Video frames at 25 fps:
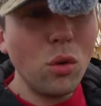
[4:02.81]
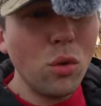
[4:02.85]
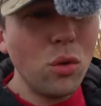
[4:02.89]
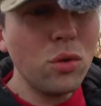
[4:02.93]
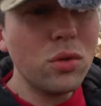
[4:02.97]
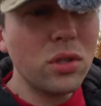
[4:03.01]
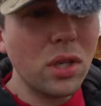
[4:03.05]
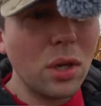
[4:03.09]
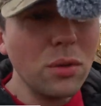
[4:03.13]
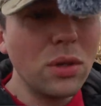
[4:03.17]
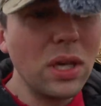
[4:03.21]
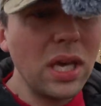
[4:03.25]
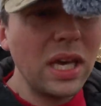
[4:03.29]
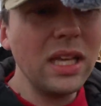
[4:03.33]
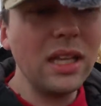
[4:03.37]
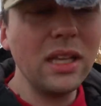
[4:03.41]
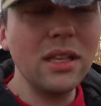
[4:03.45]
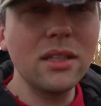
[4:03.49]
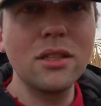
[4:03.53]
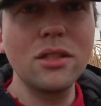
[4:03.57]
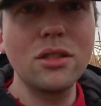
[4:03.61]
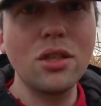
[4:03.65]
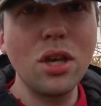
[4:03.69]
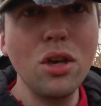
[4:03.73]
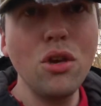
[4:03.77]
also
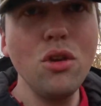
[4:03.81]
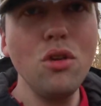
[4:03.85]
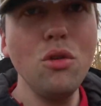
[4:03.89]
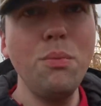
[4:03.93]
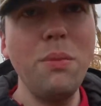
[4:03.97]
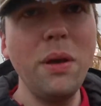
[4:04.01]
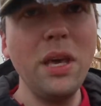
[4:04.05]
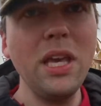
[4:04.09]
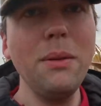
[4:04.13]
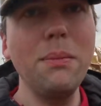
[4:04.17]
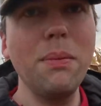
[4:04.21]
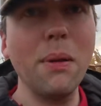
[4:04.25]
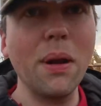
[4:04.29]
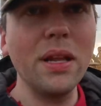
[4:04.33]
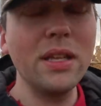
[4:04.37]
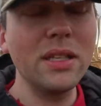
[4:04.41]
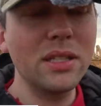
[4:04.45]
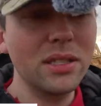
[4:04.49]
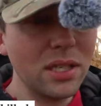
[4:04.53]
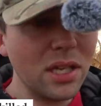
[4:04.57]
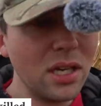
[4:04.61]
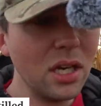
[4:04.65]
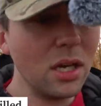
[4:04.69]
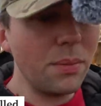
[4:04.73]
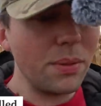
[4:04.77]
killed 2 people in
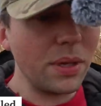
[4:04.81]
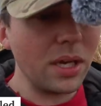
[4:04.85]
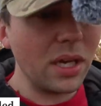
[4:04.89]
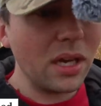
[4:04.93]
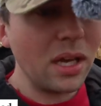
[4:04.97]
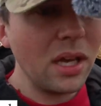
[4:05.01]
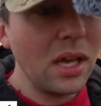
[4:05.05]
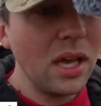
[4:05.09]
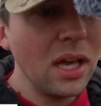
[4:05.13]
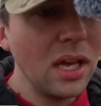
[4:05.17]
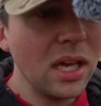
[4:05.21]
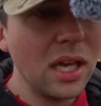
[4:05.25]
Serbia.